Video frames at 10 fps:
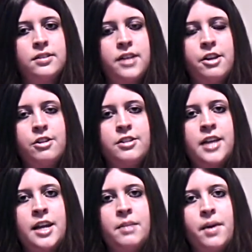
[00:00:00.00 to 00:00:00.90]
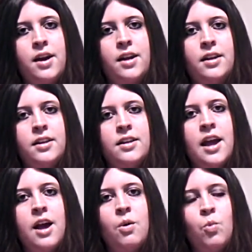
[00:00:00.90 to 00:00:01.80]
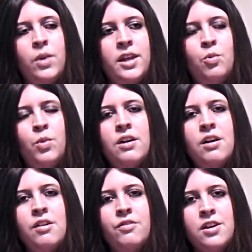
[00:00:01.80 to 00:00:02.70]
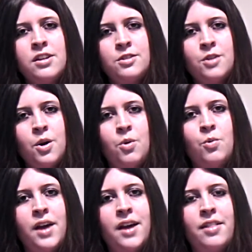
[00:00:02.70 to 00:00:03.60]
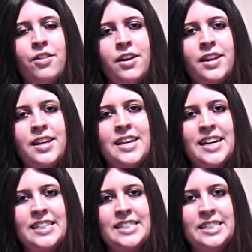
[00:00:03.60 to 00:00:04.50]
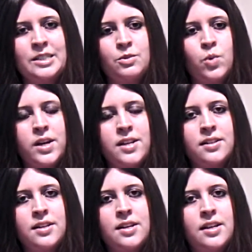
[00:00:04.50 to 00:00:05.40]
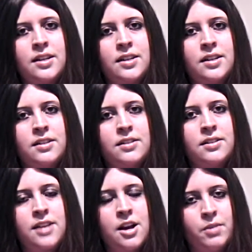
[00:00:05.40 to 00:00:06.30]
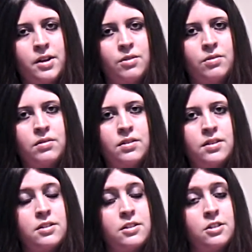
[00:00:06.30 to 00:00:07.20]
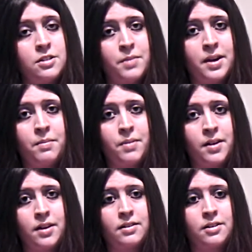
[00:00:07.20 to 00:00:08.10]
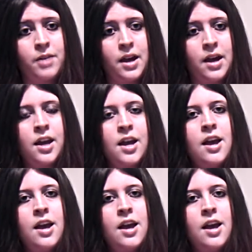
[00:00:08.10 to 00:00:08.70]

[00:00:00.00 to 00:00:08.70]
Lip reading: entertained by. Now, when he went off on his own, I thought he kind of went downhill. This is just my opinion, okay?